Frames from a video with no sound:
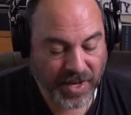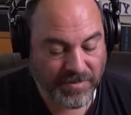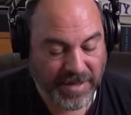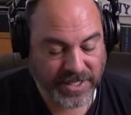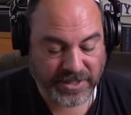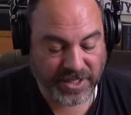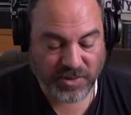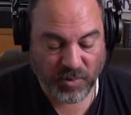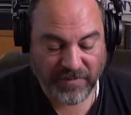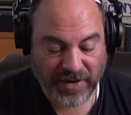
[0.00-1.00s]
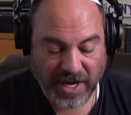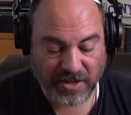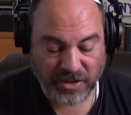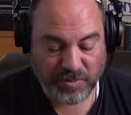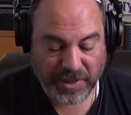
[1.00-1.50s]
makes this one of
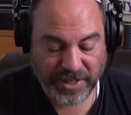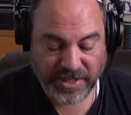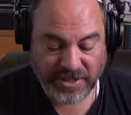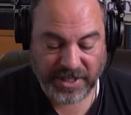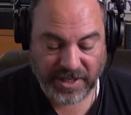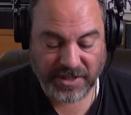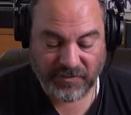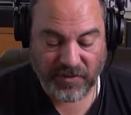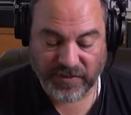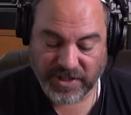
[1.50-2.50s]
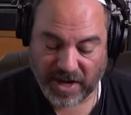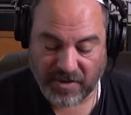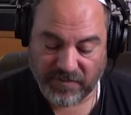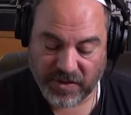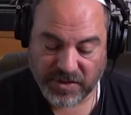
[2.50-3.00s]
Akko's prettiest scenes for
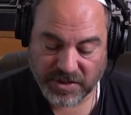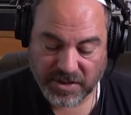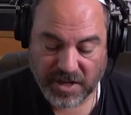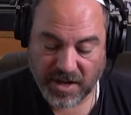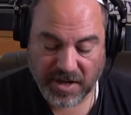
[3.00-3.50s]
photographers.